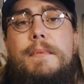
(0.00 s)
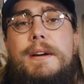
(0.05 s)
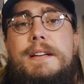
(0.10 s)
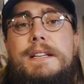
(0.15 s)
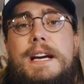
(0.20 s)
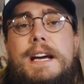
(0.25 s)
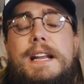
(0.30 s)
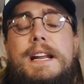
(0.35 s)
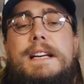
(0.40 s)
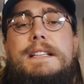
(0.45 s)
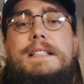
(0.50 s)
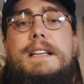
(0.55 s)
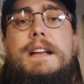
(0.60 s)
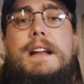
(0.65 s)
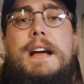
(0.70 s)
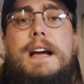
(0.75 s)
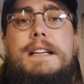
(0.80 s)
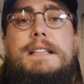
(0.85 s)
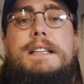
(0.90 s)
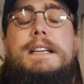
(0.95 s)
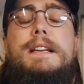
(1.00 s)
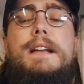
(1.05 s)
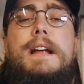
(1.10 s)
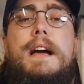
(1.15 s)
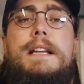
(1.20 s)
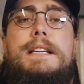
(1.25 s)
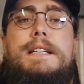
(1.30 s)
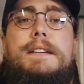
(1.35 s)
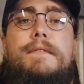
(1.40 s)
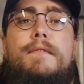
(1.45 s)
My dad has a
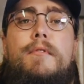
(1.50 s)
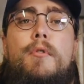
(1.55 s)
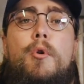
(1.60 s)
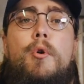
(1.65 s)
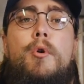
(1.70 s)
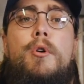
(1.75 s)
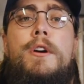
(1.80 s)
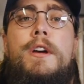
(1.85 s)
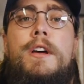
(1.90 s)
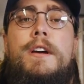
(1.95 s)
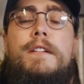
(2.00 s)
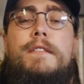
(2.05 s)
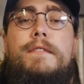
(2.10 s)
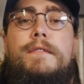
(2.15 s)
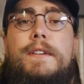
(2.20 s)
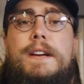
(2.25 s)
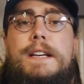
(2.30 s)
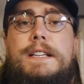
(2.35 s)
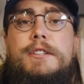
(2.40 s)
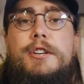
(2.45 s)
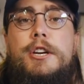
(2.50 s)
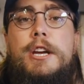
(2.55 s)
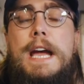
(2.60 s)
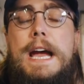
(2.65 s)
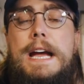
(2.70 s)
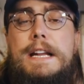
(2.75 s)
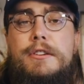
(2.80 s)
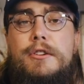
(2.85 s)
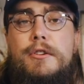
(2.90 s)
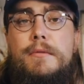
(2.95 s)
1994 Fiat
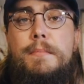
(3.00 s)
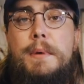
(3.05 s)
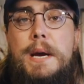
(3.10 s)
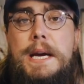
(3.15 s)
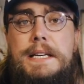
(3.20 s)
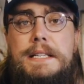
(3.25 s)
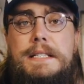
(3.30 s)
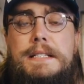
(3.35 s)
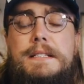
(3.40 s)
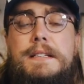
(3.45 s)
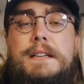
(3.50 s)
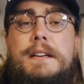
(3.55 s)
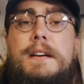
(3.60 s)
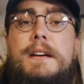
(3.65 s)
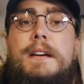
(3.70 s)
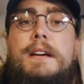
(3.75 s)
Ducato based